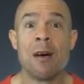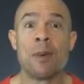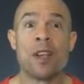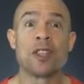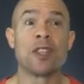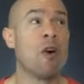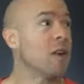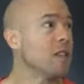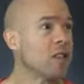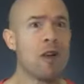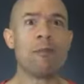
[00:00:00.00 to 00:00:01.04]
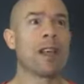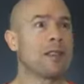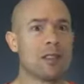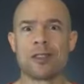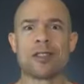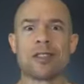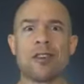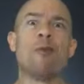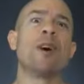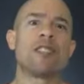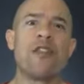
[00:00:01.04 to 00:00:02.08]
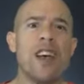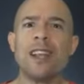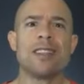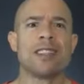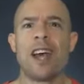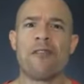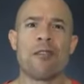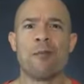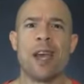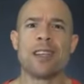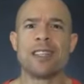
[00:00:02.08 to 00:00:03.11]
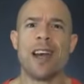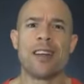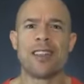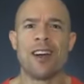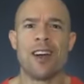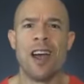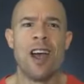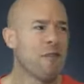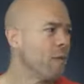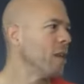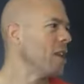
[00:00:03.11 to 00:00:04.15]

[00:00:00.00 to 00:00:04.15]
but you're so uncertain because there's so much fitness information out there from the